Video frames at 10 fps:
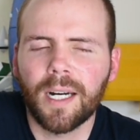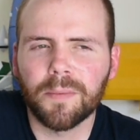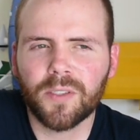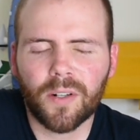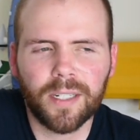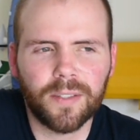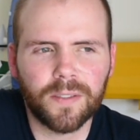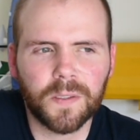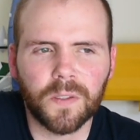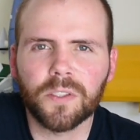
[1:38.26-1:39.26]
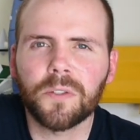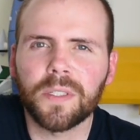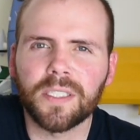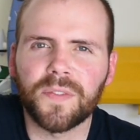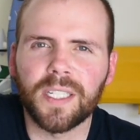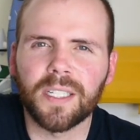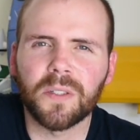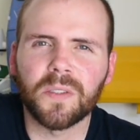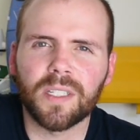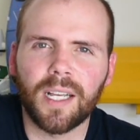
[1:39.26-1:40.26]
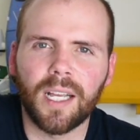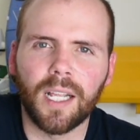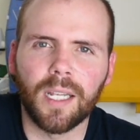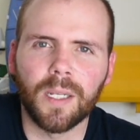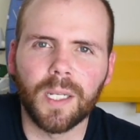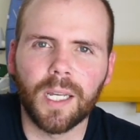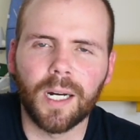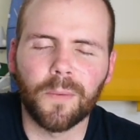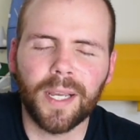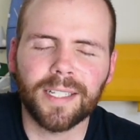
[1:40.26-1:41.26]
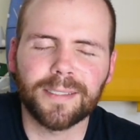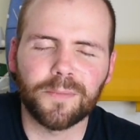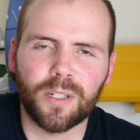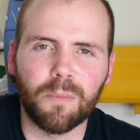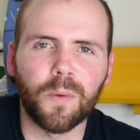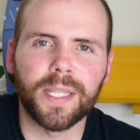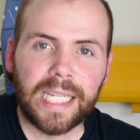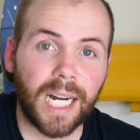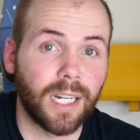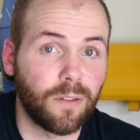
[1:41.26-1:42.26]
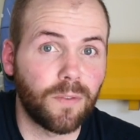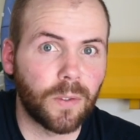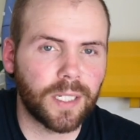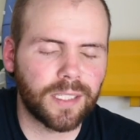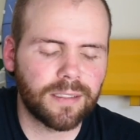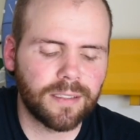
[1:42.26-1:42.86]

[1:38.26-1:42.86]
I'm sorry, there's 2 of these videos and we had some trouble with the autofocus.